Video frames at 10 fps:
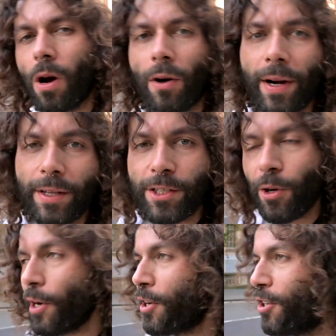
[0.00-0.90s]
Alright,
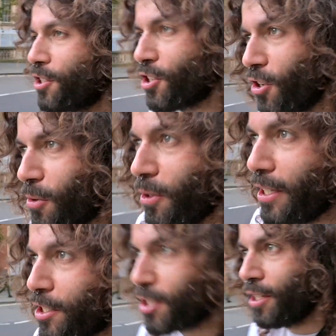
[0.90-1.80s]
so I couldn't show you
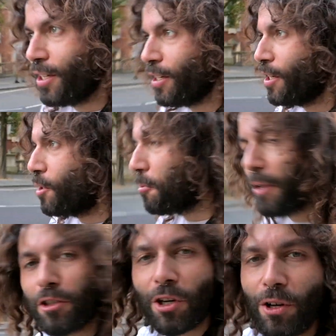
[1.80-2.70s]
Woolwich
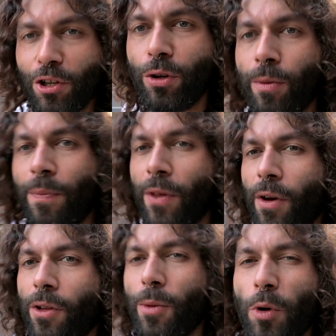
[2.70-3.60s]
without showing you
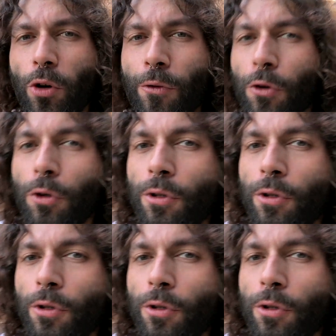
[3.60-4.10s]
the beautiful